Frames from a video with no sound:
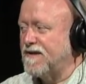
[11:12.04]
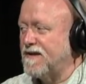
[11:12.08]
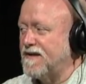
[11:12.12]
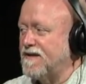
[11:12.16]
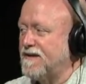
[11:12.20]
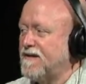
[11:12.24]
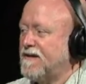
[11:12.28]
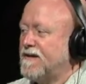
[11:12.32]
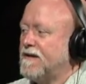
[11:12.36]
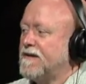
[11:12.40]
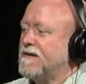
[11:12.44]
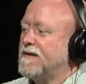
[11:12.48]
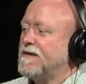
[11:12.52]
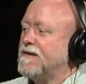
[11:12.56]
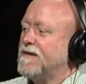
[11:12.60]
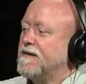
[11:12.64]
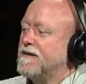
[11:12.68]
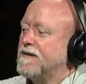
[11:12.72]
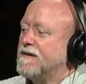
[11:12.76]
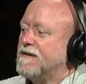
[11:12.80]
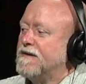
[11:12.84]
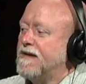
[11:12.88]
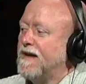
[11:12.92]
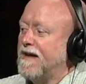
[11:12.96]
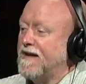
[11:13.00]
That
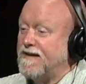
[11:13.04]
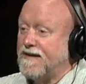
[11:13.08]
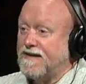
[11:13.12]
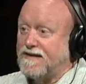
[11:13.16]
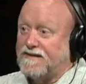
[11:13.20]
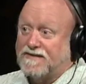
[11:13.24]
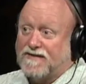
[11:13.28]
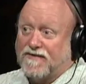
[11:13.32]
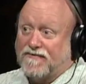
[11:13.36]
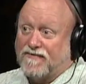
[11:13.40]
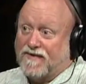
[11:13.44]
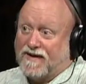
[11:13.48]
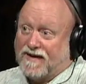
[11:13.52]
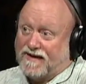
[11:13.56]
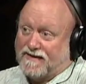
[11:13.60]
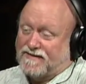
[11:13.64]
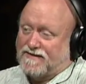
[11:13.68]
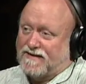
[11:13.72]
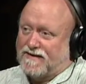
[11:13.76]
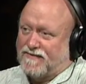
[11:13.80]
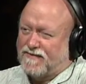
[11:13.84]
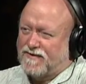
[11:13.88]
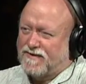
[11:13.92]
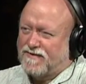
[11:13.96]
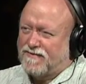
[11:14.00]
and in its effects,
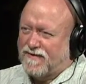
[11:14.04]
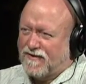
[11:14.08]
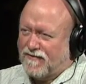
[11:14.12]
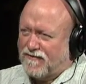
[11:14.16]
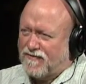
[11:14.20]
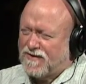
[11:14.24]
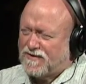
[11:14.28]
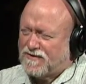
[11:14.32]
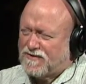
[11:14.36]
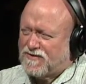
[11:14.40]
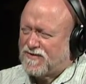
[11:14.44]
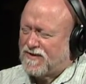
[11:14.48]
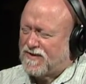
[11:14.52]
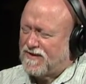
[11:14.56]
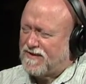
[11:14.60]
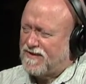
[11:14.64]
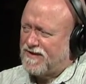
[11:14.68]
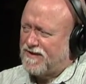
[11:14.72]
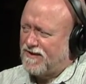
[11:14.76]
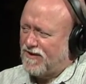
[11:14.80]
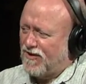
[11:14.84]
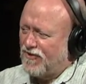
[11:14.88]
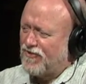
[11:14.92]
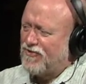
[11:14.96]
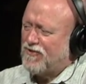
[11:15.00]
even eventually,
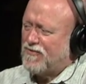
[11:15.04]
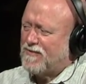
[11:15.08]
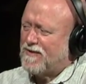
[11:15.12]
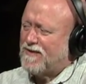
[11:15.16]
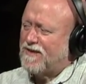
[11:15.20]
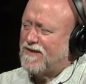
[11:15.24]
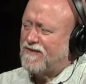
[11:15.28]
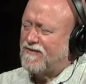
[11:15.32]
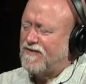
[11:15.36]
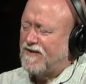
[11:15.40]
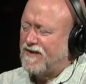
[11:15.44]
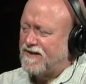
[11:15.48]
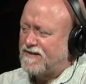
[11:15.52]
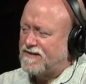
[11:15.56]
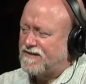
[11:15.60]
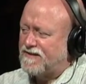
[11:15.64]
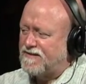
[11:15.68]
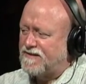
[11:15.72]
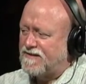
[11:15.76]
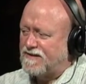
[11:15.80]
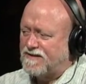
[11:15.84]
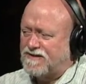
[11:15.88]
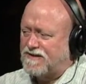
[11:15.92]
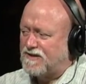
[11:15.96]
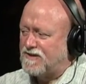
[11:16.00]
that ultimately that
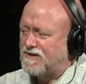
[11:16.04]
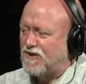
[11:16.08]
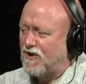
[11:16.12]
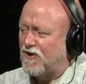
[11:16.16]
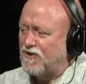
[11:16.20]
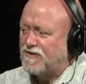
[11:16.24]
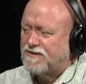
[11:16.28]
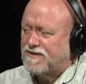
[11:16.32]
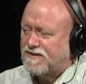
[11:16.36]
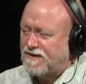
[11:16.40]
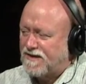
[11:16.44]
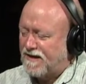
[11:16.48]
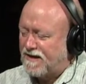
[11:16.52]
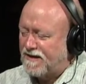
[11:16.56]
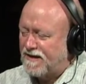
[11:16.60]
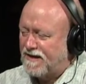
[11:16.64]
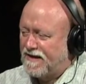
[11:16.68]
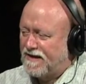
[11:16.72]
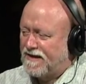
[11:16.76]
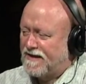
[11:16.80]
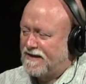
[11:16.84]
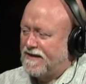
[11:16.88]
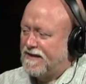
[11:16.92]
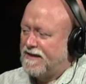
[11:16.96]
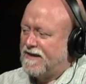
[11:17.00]
it's it's just all sin,
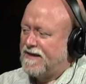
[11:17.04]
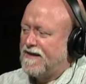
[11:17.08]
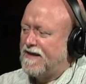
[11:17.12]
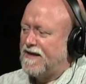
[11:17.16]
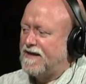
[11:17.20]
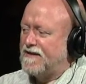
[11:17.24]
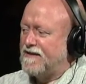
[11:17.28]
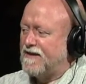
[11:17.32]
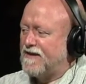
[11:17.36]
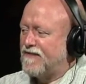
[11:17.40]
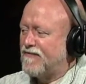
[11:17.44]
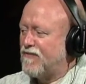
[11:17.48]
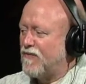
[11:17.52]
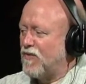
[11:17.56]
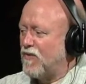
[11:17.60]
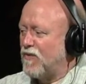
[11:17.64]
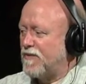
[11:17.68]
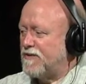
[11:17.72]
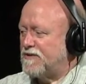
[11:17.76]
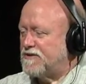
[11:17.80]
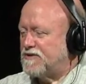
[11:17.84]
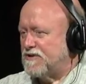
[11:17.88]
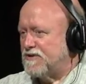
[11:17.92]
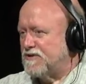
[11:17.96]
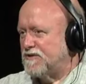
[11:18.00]
and therefore
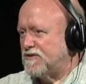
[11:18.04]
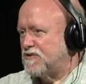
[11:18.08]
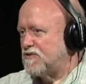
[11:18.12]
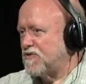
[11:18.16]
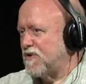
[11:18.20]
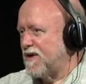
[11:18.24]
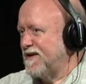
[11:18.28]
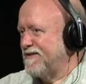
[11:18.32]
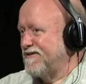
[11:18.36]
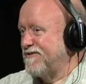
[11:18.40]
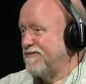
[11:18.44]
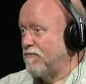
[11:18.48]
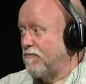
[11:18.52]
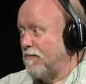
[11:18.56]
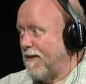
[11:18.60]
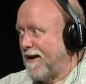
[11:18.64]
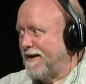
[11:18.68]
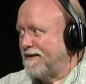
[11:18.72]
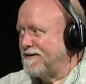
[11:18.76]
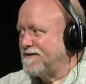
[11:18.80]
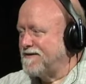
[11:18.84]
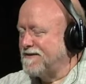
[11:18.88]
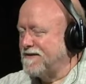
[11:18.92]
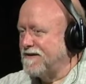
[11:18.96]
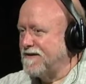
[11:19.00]
we shouldn't try to
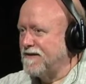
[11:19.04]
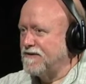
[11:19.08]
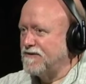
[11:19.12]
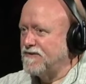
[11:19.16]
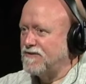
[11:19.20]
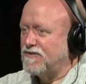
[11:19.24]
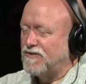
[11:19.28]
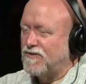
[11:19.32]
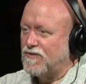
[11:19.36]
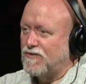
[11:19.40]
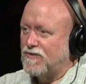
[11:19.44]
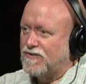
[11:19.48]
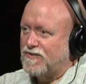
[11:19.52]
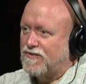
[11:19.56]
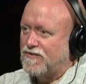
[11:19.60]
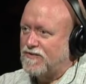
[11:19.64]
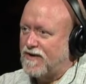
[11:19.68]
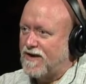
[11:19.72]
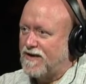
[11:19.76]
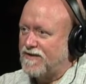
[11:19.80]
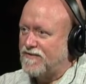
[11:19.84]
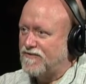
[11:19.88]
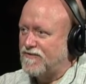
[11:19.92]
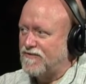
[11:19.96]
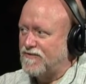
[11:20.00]
rank sins or
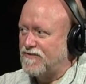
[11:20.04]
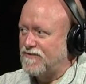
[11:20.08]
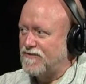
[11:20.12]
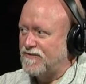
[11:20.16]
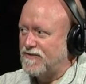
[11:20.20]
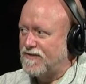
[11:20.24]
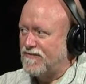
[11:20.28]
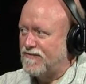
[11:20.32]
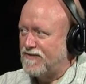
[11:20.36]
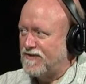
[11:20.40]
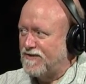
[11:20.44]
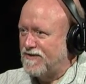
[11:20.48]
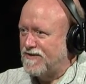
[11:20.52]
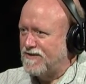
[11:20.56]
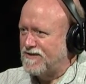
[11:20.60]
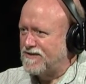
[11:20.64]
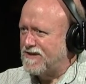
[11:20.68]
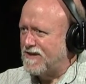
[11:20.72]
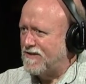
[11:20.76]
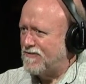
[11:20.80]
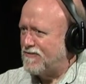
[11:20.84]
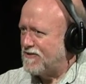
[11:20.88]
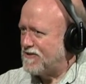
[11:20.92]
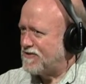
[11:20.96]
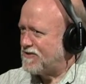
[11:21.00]
try to even
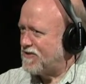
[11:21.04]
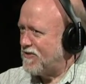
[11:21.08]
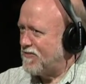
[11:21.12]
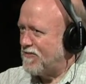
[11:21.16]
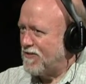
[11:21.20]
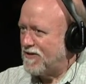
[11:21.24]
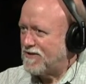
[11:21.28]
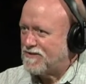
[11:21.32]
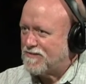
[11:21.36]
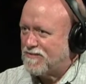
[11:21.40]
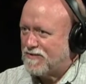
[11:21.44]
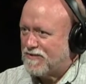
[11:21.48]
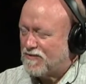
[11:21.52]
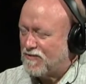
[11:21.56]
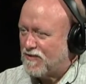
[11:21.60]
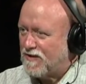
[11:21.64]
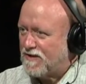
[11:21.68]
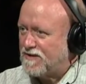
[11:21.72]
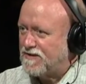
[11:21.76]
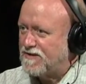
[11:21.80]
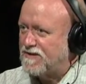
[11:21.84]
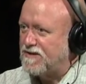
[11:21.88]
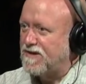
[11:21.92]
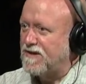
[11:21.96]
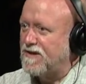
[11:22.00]
distinguish so much
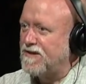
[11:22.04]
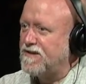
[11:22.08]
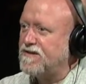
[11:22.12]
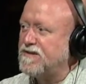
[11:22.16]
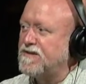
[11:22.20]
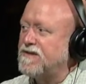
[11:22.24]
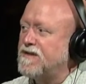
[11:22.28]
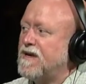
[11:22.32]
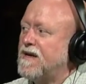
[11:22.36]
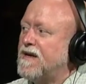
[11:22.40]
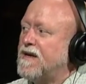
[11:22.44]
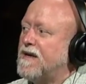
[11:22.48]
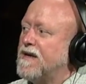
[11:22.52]
between sins.